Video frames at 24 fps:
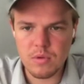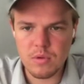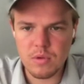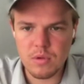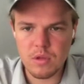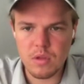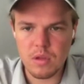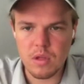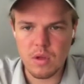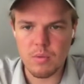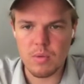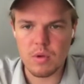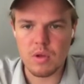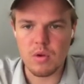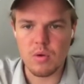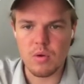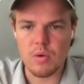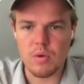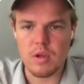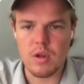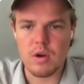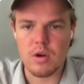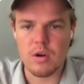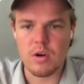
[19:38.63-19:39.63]
There we go
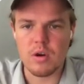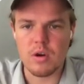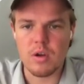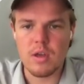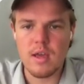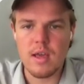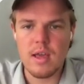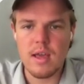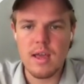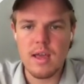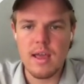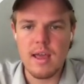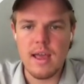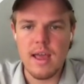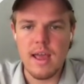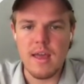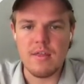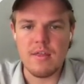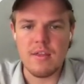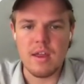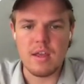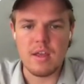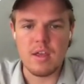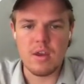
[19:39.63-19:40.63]
here.
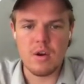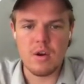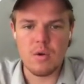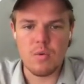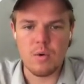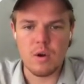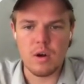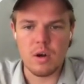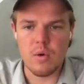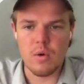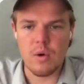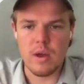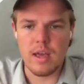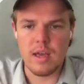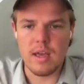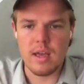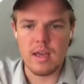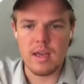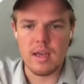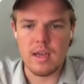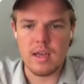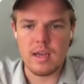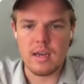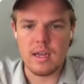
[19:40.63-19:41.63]
And then here, we're going to go
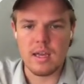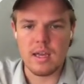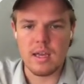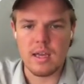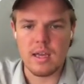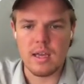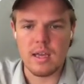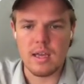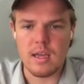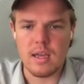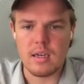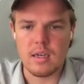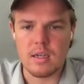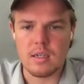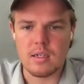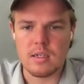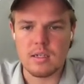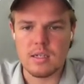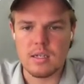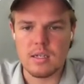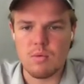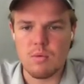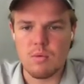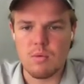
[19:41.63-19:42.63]
ahead and
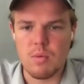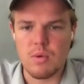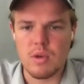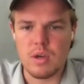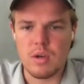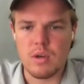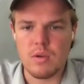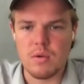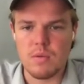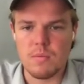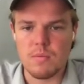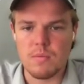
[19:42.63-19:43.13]
see what we can do.